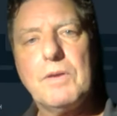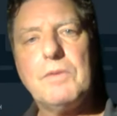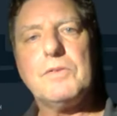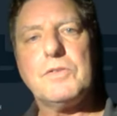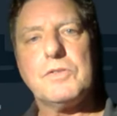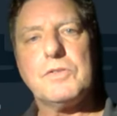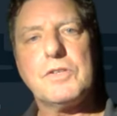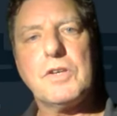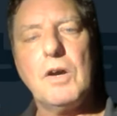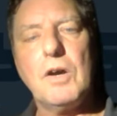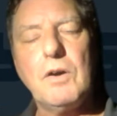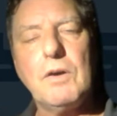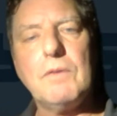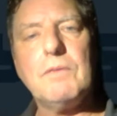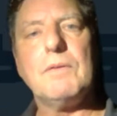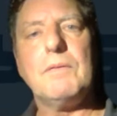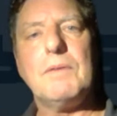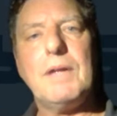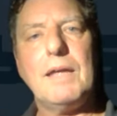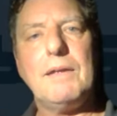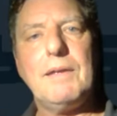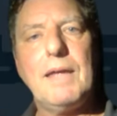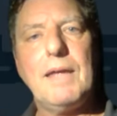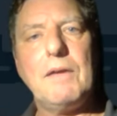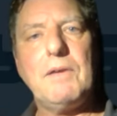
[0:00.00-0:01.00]

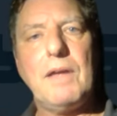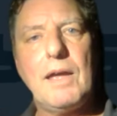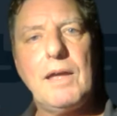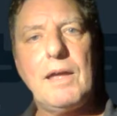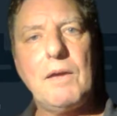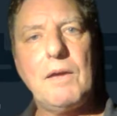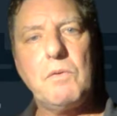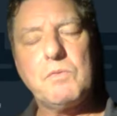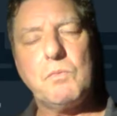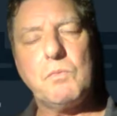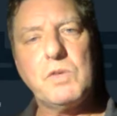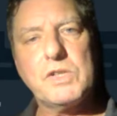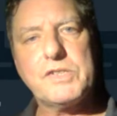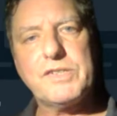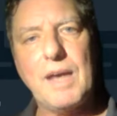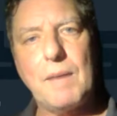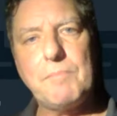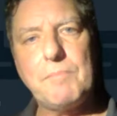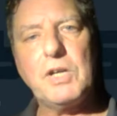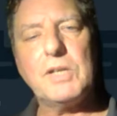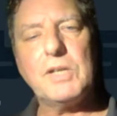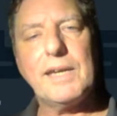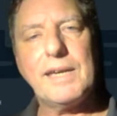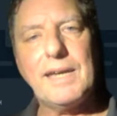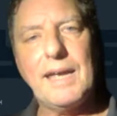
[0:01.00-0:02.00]
So
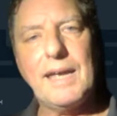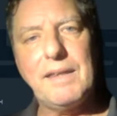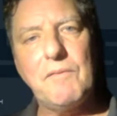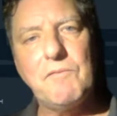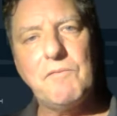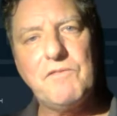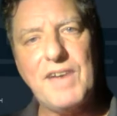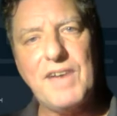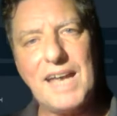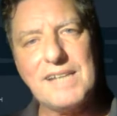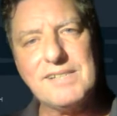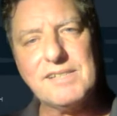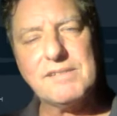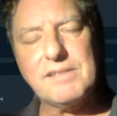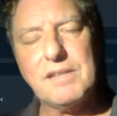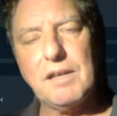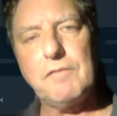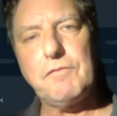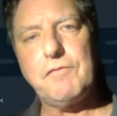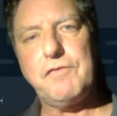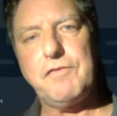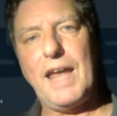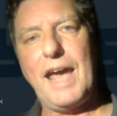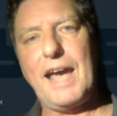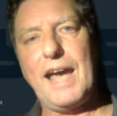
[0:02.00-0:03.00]
somebody can invest
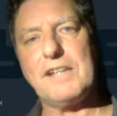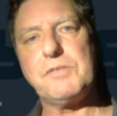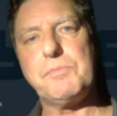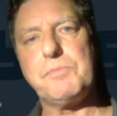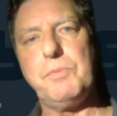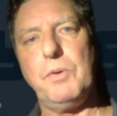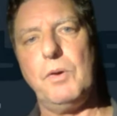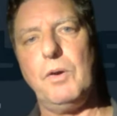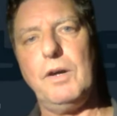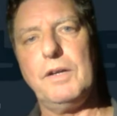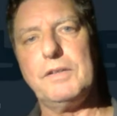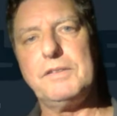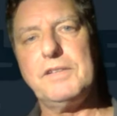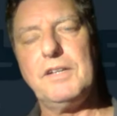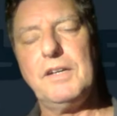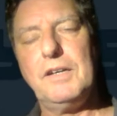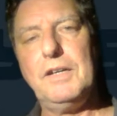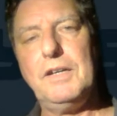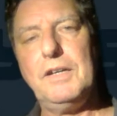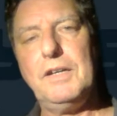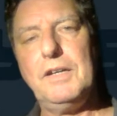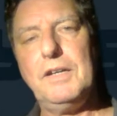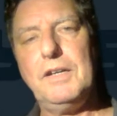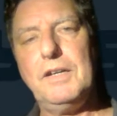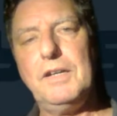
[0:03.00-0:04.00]
in Flexport
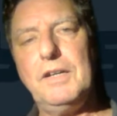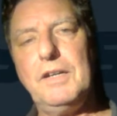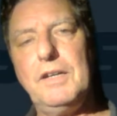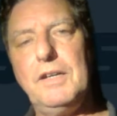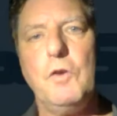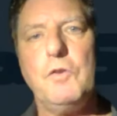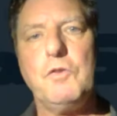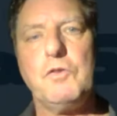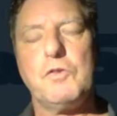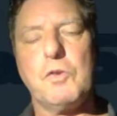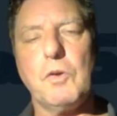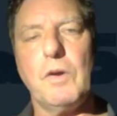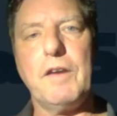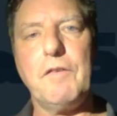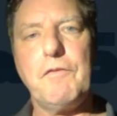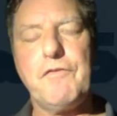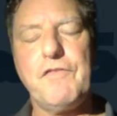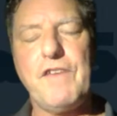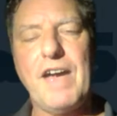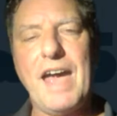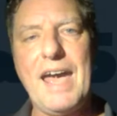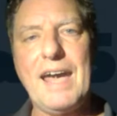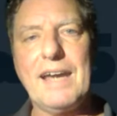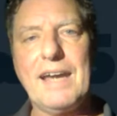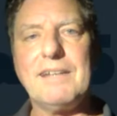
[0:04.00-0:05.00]
to, in
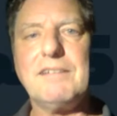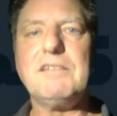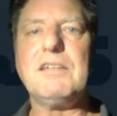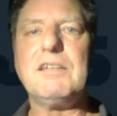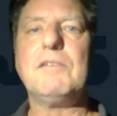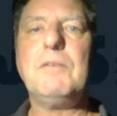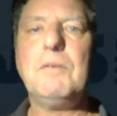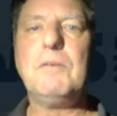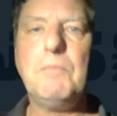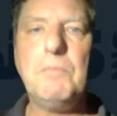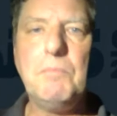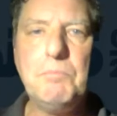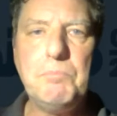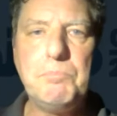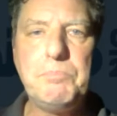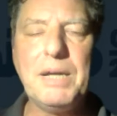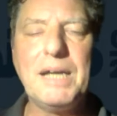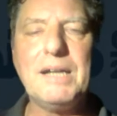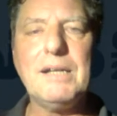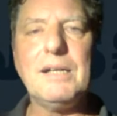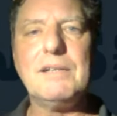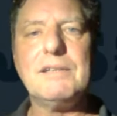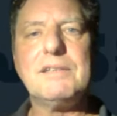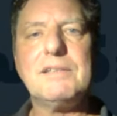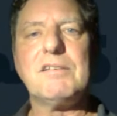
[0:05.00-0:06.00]
fact,
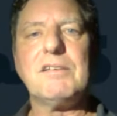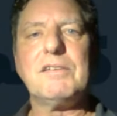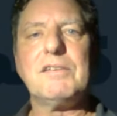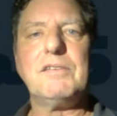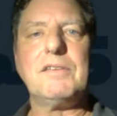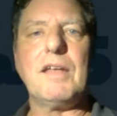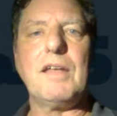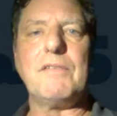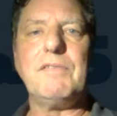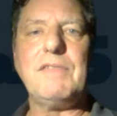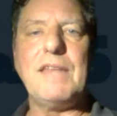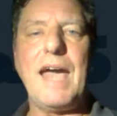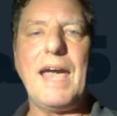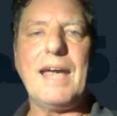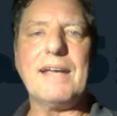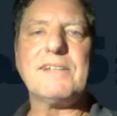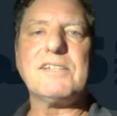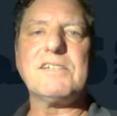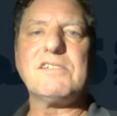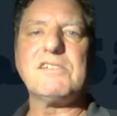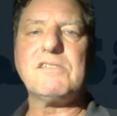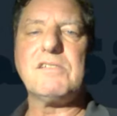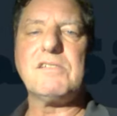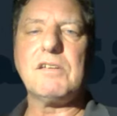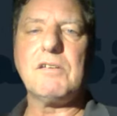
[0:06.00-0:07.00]
build the
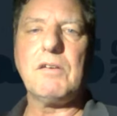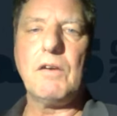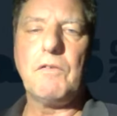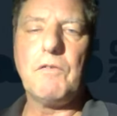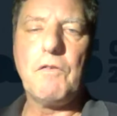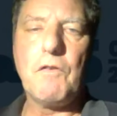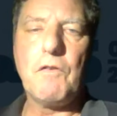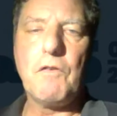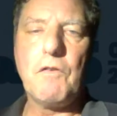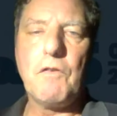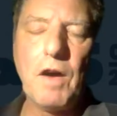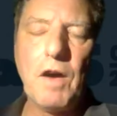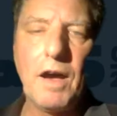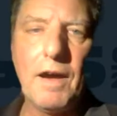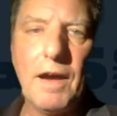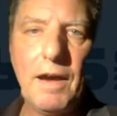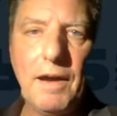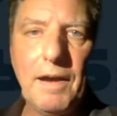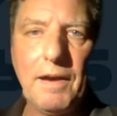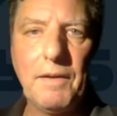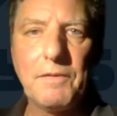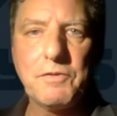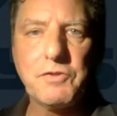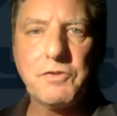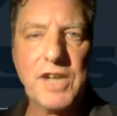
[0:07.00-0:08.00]
next
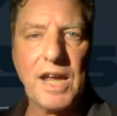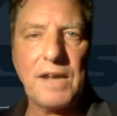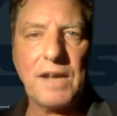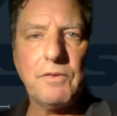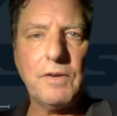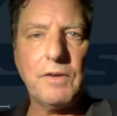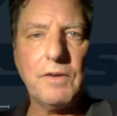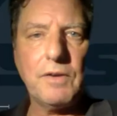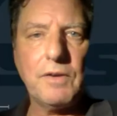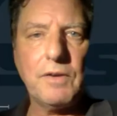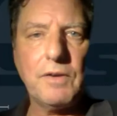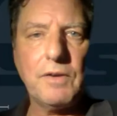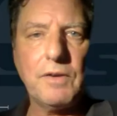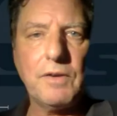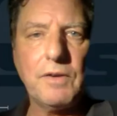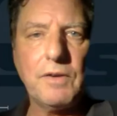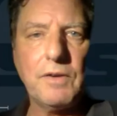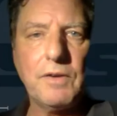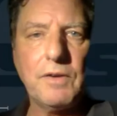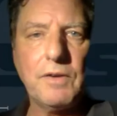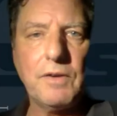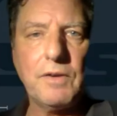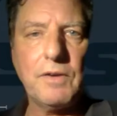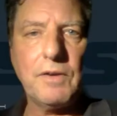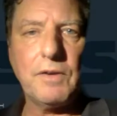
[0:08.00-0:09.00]
generation of
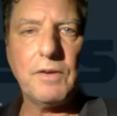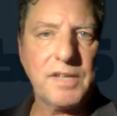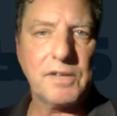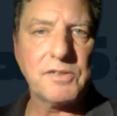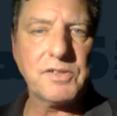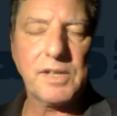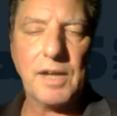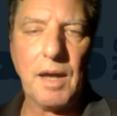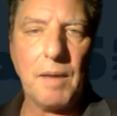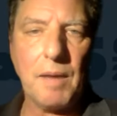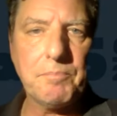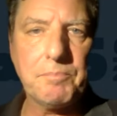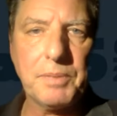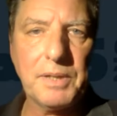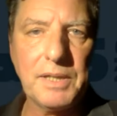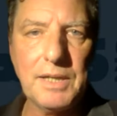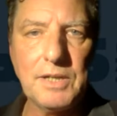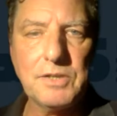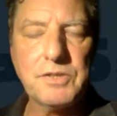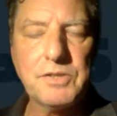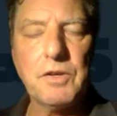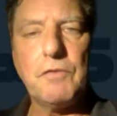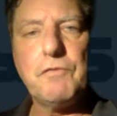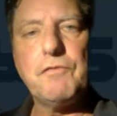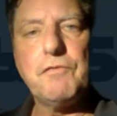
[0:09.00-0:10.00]
logistics
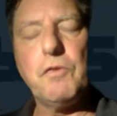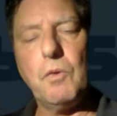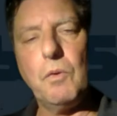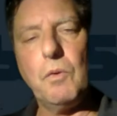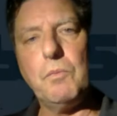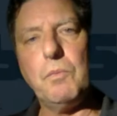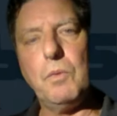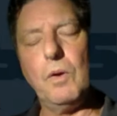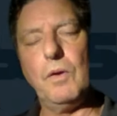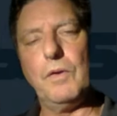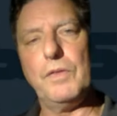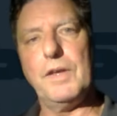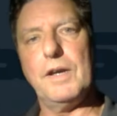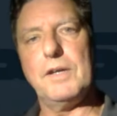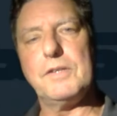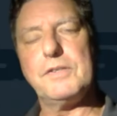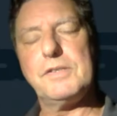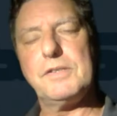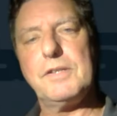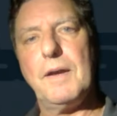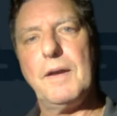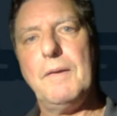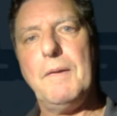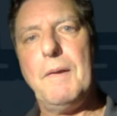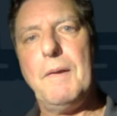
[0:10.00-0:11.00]
companies or forwarders.